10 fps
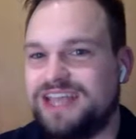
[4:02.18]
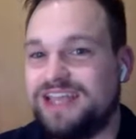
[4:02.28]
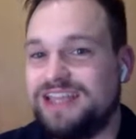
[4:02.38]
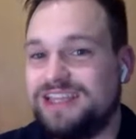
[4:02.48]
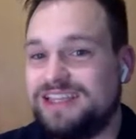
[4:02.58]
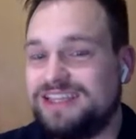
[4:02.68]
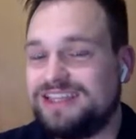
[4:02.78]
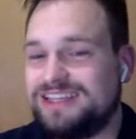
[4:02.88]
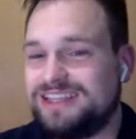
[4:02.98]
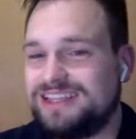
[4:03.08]

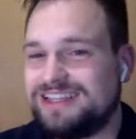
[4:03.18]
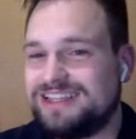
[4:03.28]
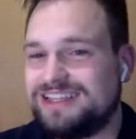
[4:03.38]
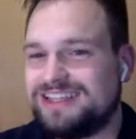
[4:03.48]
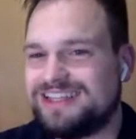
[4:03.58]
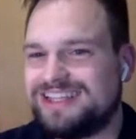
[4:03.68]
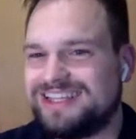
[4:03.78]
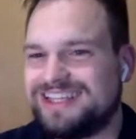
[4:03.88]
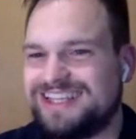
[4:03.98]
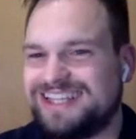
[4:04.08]

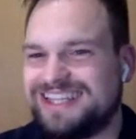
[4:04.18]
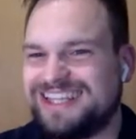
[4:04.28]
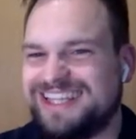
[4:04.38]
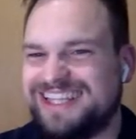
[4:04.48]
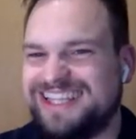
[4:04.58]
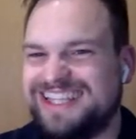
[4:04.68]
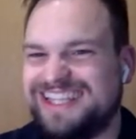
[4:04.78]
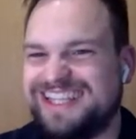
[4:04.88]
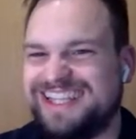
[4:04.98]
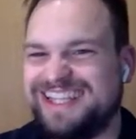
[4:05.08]

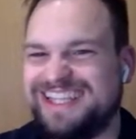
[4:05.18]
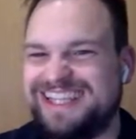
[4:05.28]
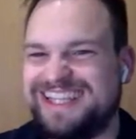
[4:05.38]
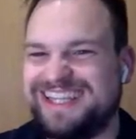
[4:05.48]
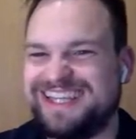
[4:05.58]
No words are spoken by the person on screen.